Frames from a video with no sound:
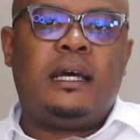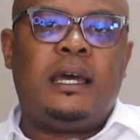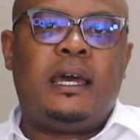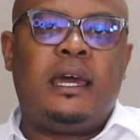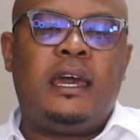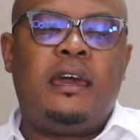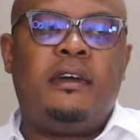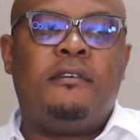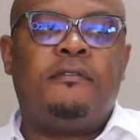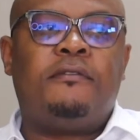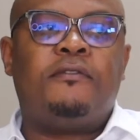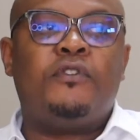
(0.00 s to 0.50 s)

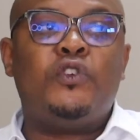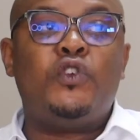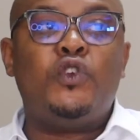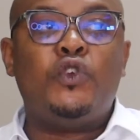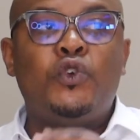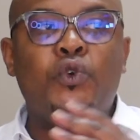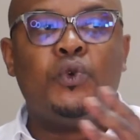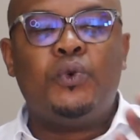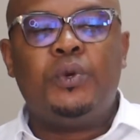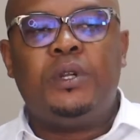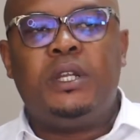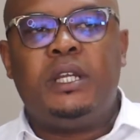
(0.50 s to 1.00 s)
have
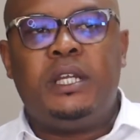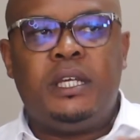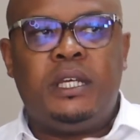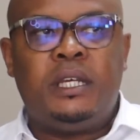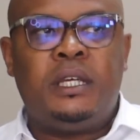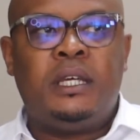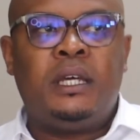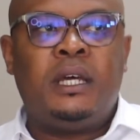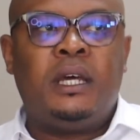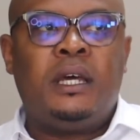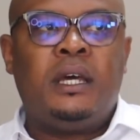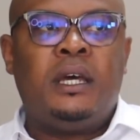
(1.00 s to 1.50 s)

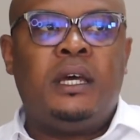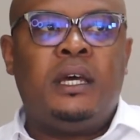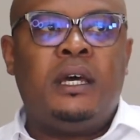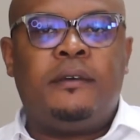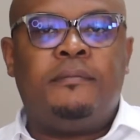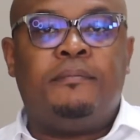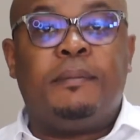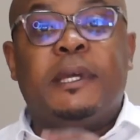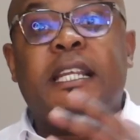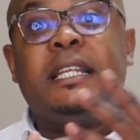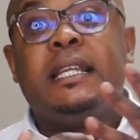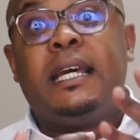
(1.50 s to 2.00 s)
newly
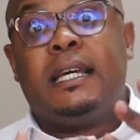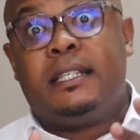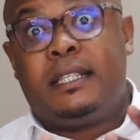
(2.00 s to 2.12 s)
been